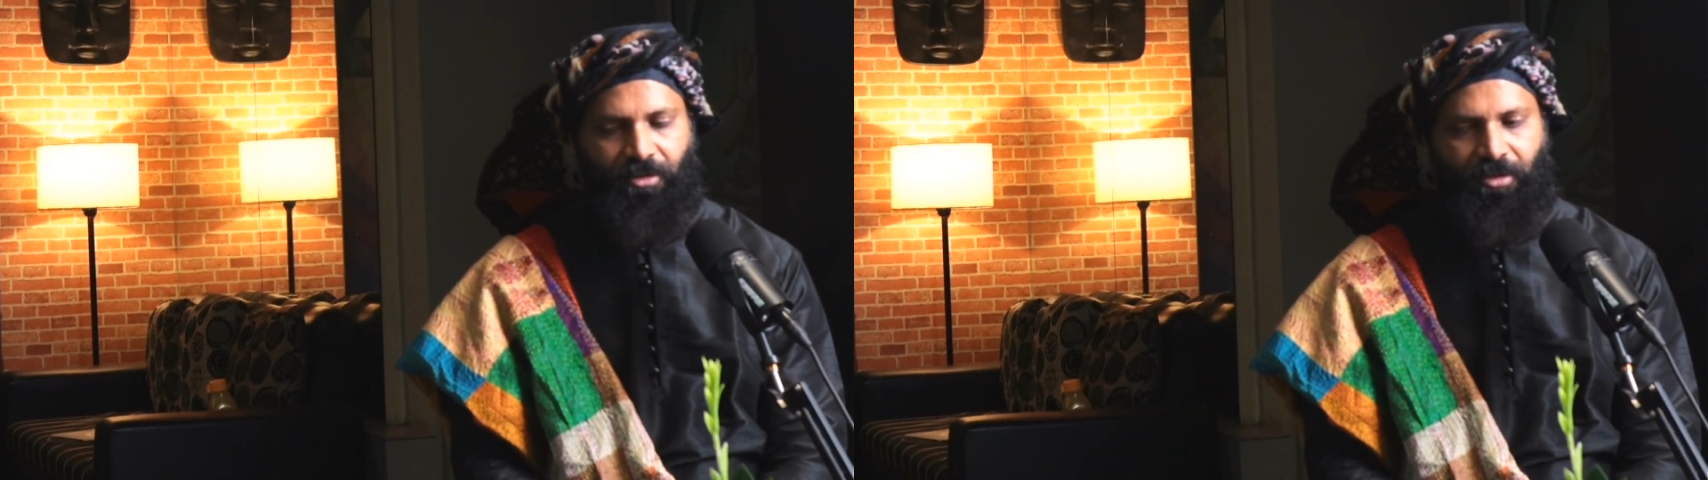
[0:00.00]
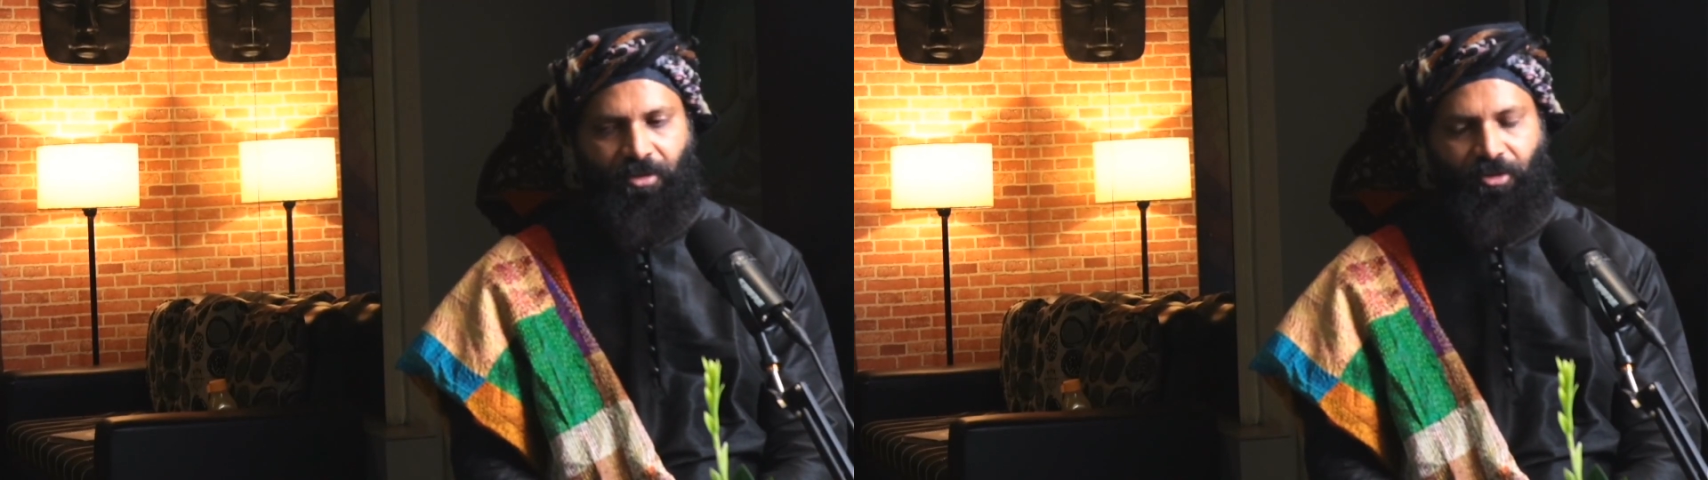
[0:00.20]

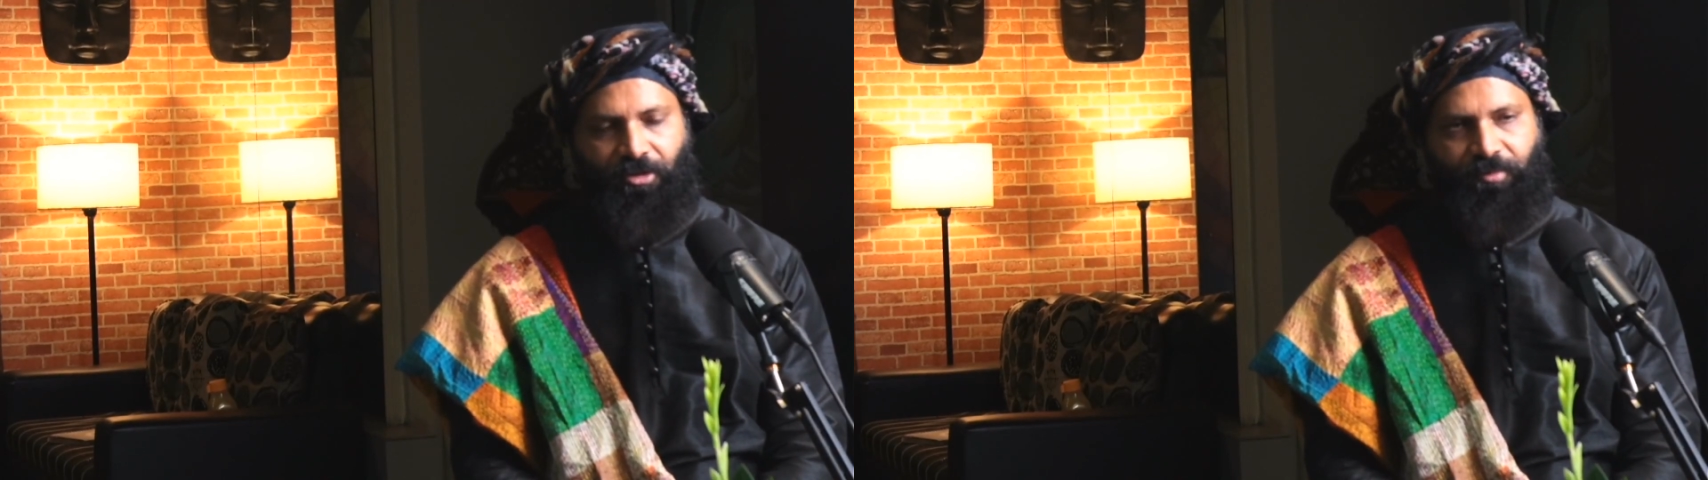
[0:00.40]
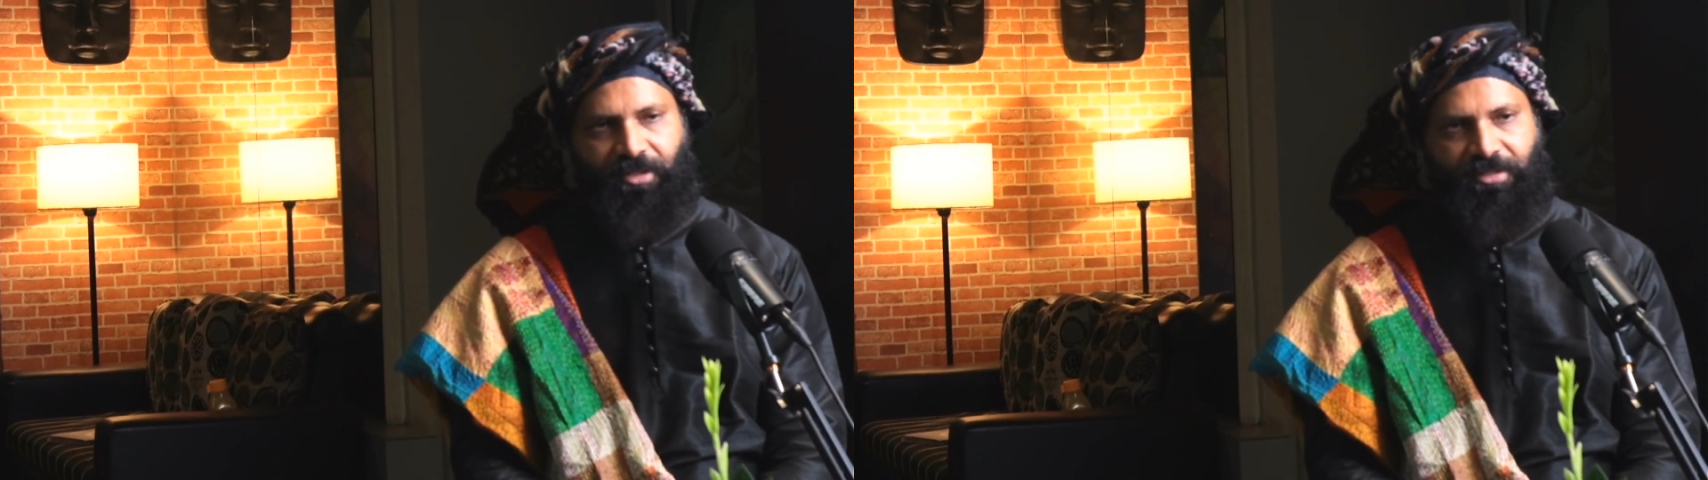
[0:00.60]
Don't
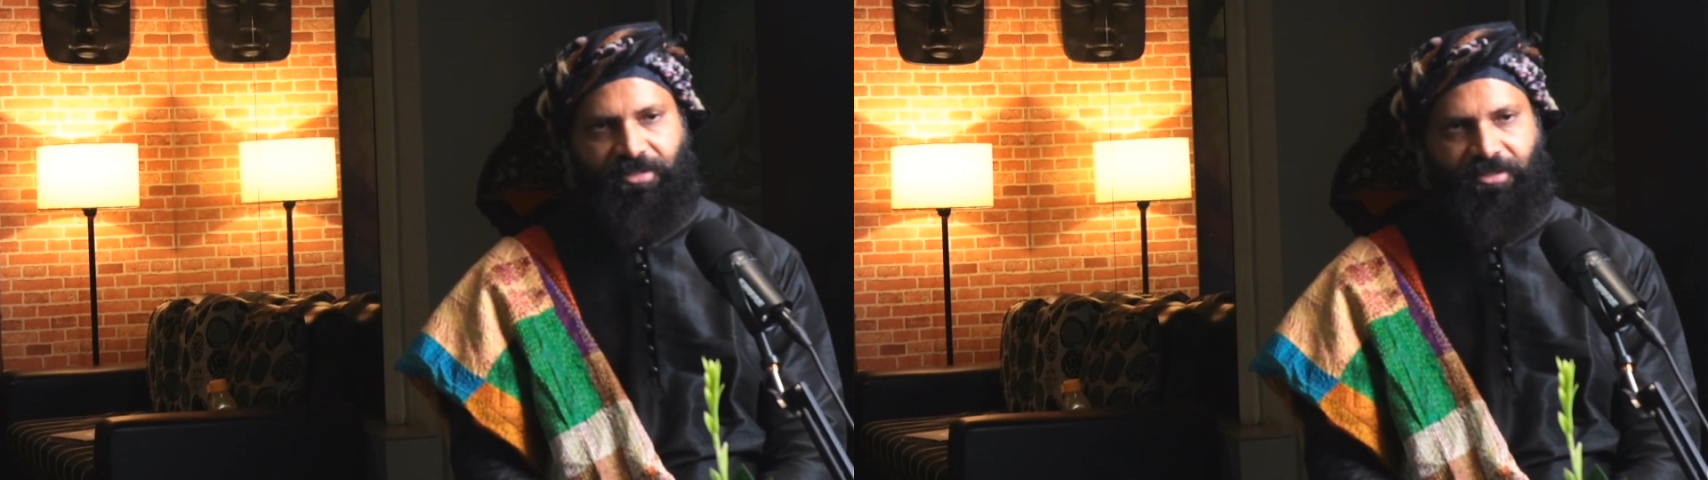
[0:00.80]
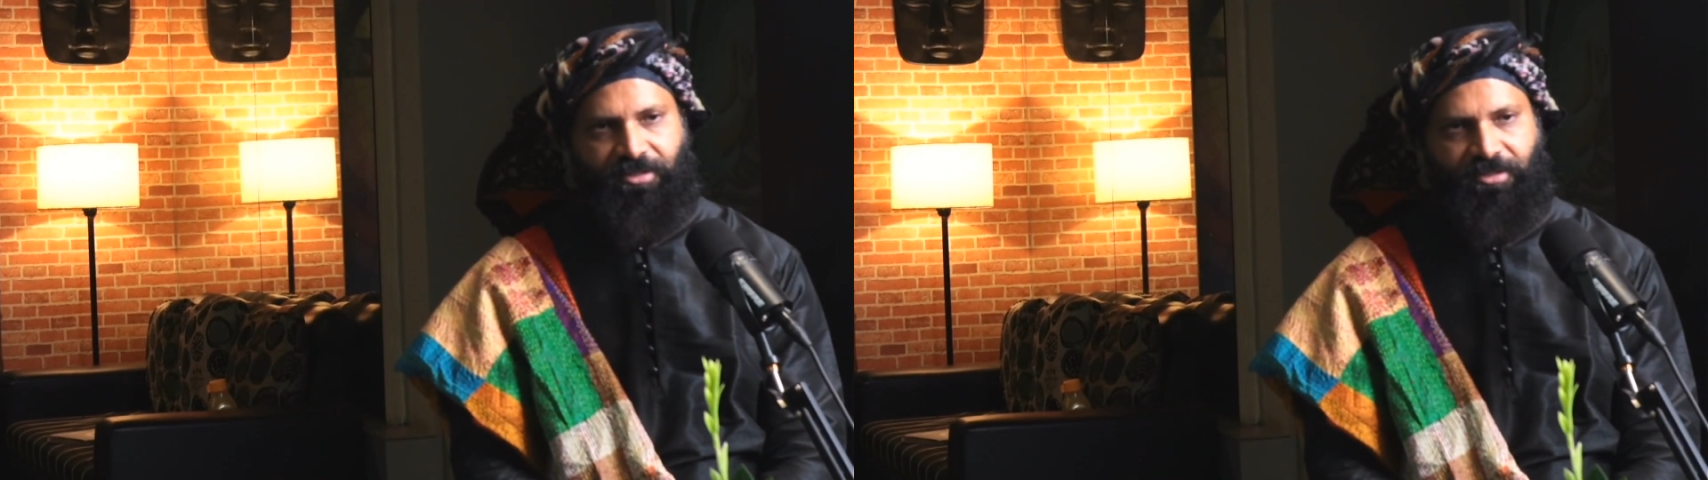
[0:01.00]
make this as new